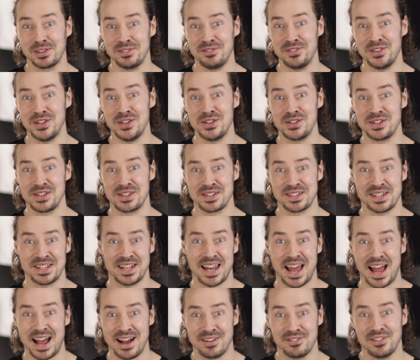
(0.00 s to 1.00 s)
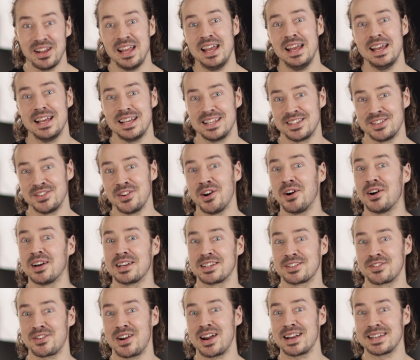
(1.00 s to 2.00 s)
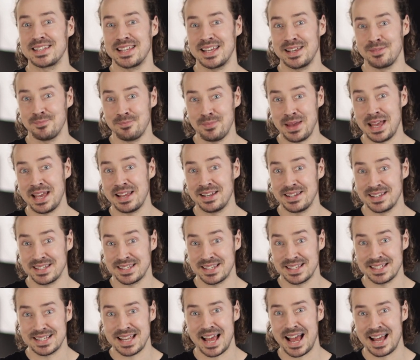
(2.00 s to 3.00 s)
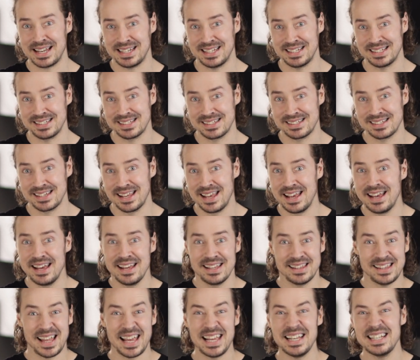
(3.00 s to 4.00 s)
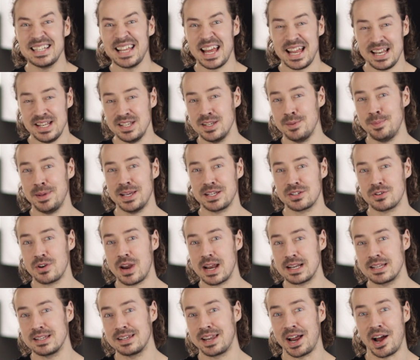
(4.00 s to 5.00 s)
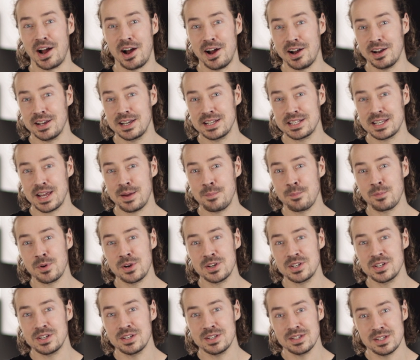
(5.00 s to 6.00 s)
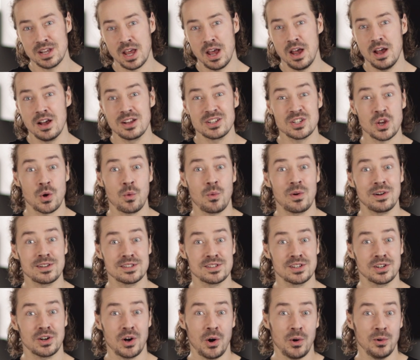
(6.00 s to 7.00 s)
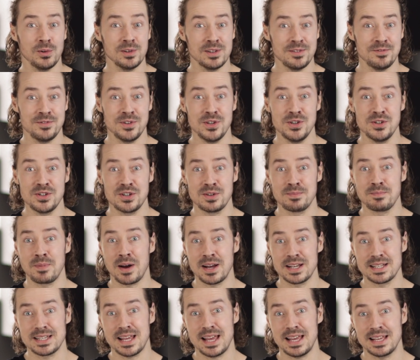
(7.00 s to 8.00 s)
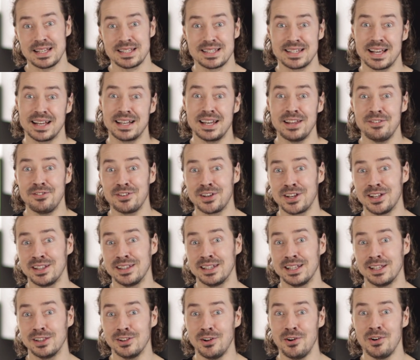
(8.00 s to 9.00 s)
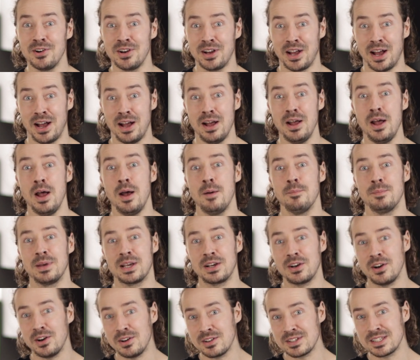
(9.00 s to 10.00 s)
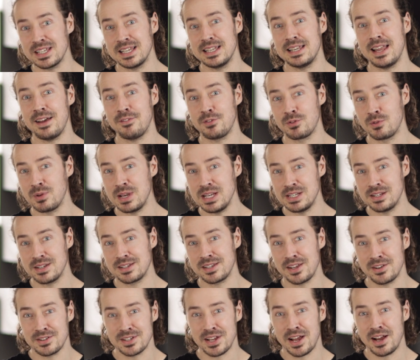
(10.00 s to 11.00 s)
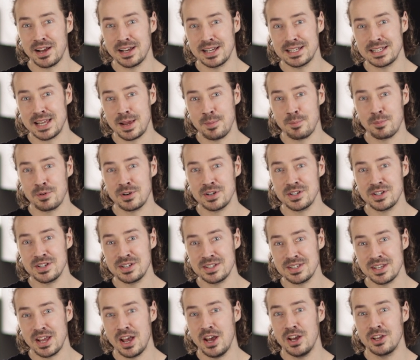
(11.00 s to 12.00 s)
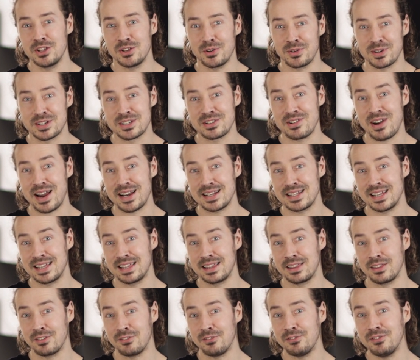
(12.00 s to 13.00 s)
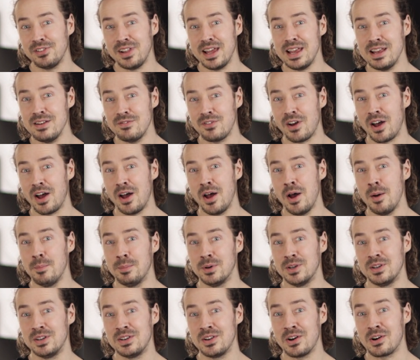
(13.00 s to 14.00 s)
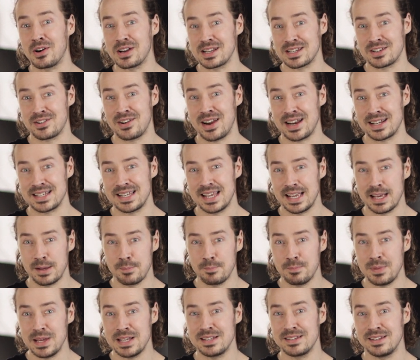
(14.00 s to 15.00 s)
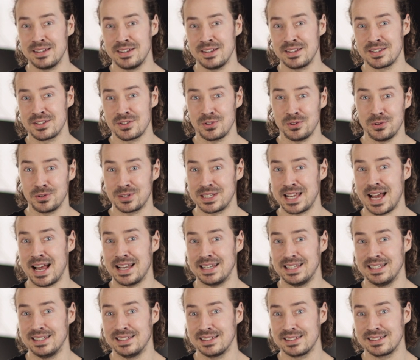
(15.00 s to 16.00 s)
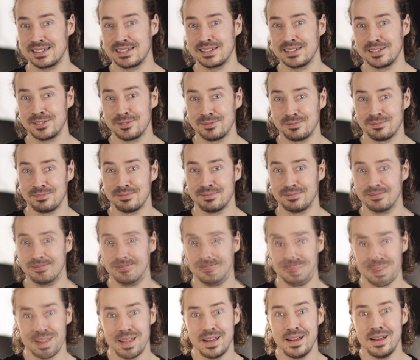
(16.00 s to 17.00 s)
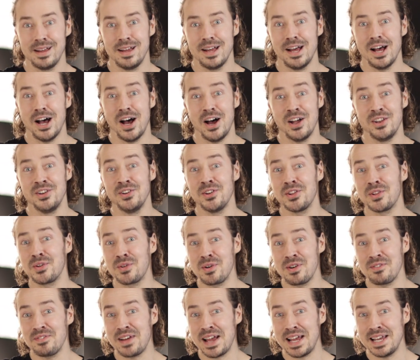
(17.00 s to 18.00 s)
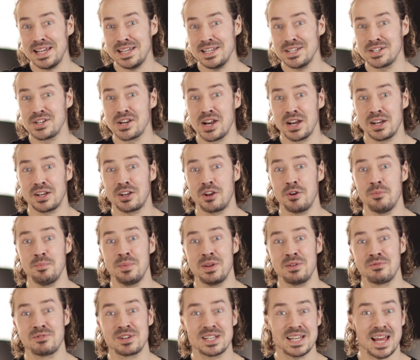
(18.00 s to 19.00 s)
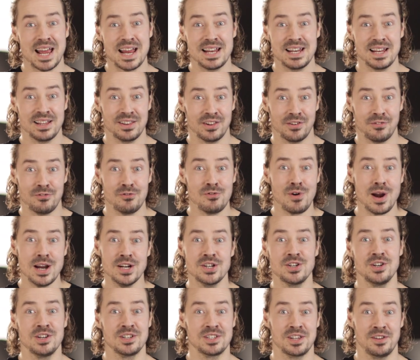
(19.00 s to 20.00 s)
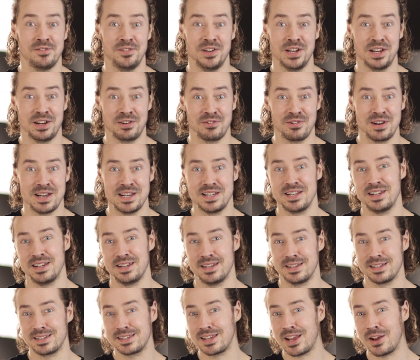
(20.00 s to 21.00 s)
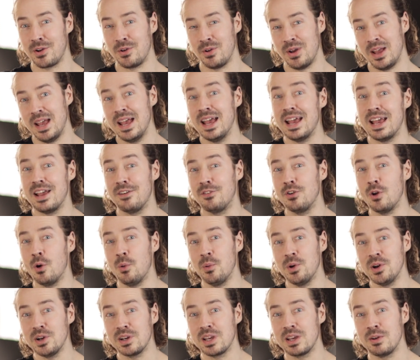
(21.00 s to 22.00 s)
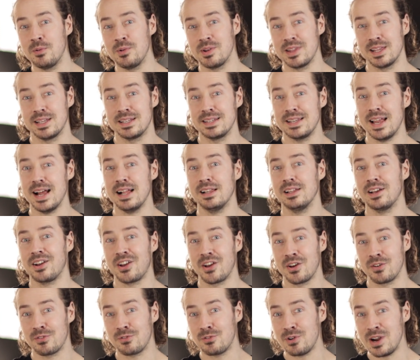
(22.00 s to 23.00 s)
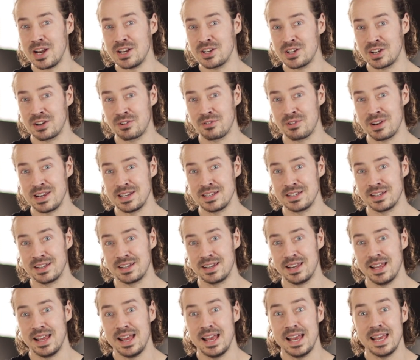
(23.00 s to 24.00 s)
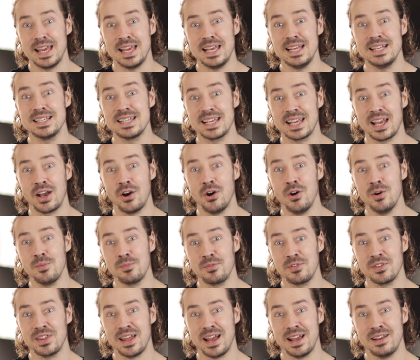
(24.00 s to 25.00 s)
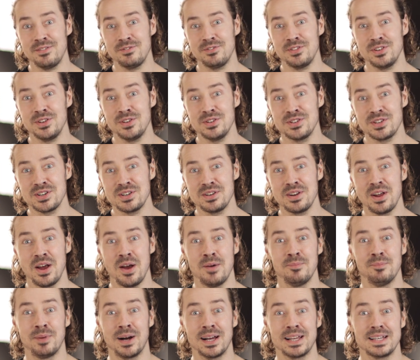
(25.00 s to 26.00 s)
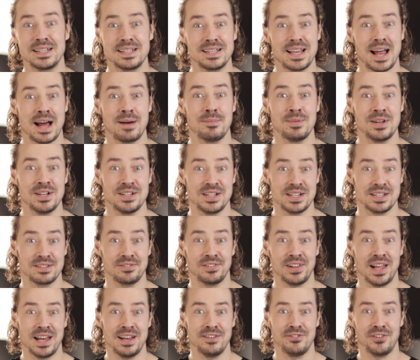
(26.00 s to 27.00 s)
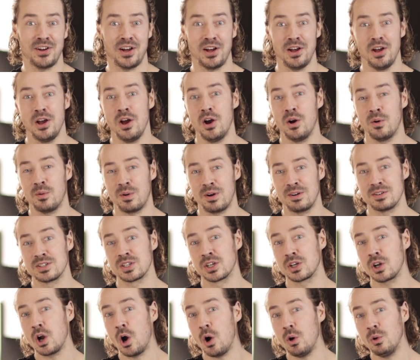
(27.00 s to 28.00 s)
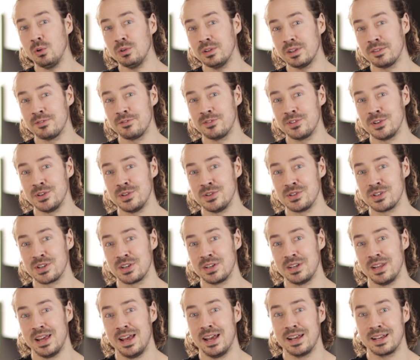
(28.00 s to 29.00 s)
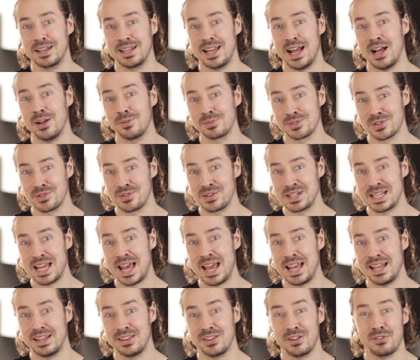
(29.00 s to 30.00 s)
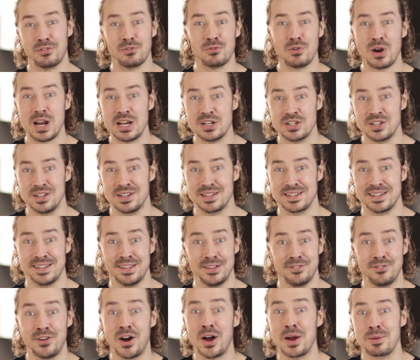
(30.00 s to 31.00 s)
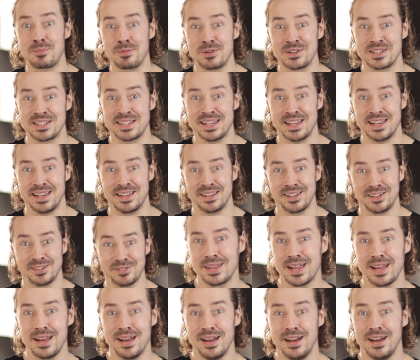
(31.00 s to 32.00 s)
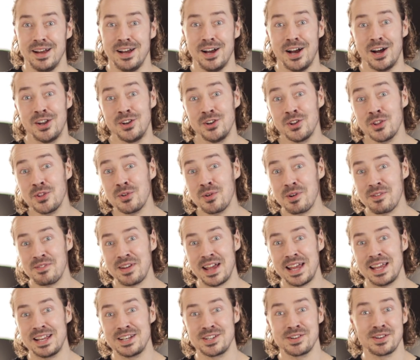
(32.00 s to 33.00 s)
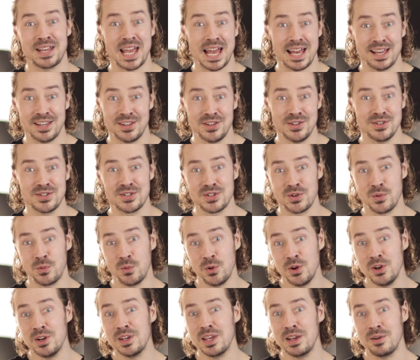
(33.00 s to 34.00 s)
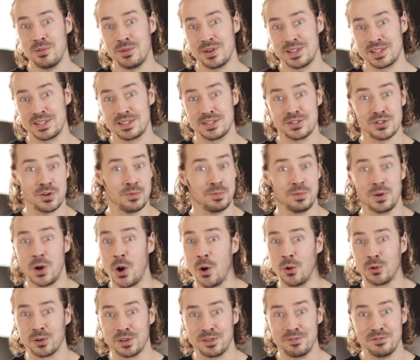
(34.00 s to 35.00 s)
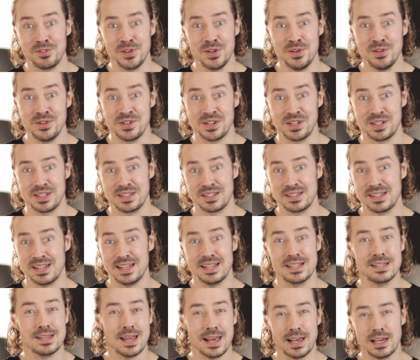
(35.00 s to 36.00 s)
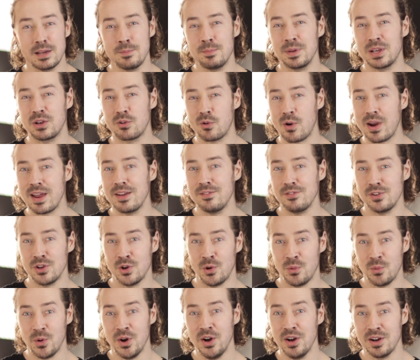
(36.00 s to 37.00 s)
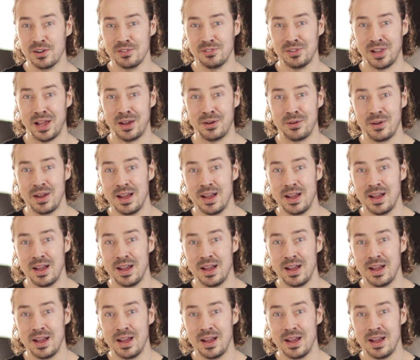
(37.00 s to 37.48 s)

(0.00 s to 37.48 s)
infusions can have is not extracting bitterness and tannins. They tend to be extracted at higher temperatures, so whilst a cold infusion might take significantly longer, because it never reaches those higher temperatures, you're extracting the flavour but not extracting bitterness or tannins. Another advantage can be retaining the freshness of an ingredient. So if you're working with a delicate fresh ingredient, heating it up for that infusion might damage its flavour, whereas a cold infusion can help to retain the freshness and the vibrancy. Another advantage of getting used to working with some cold infusions is that it can be great for your workflow.